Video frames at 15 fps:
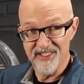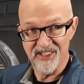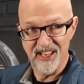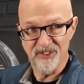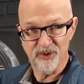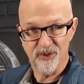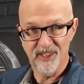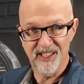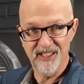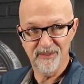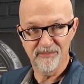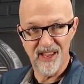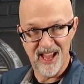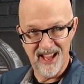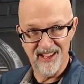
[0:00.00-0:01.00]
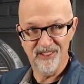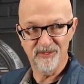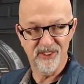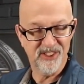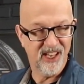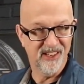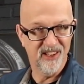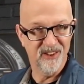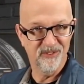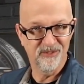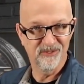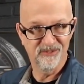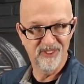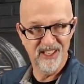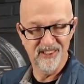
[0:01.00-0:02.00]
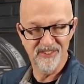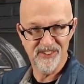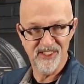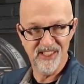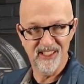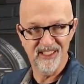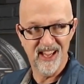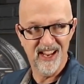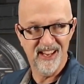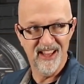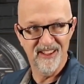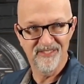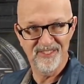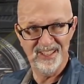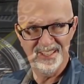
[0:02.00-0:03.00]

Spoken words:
is a tritium dial, which I know we don't see a lot of